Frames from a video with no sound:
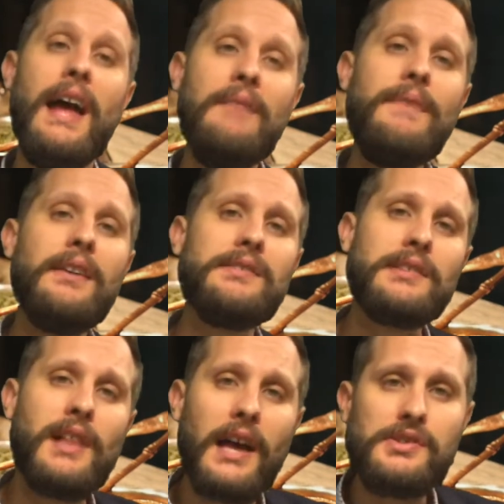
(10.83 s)
EdFound is
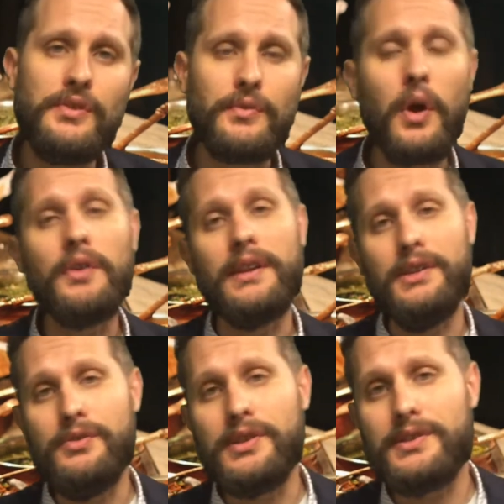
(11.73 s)
the class you enrolled
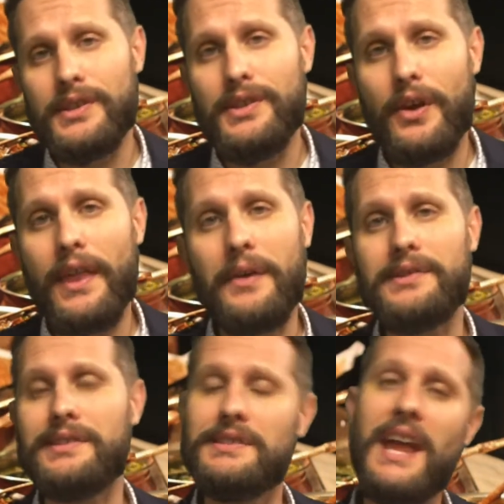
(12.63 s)
in. You just didn't know that
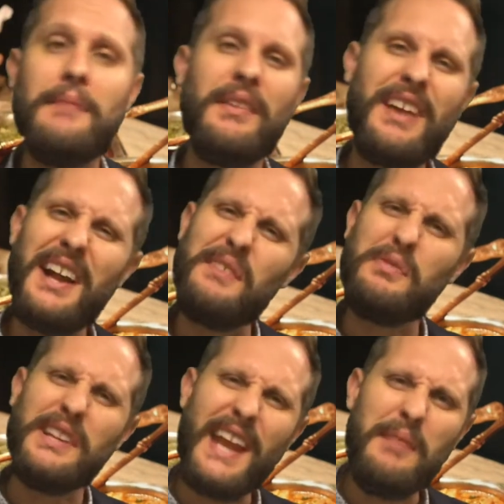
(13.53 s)
was its name. I've kind
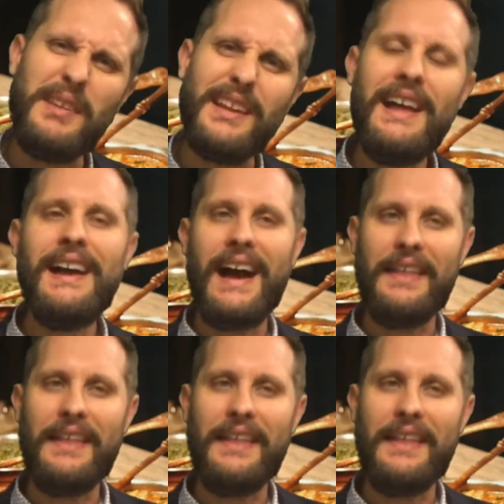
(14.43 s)
of renamed it.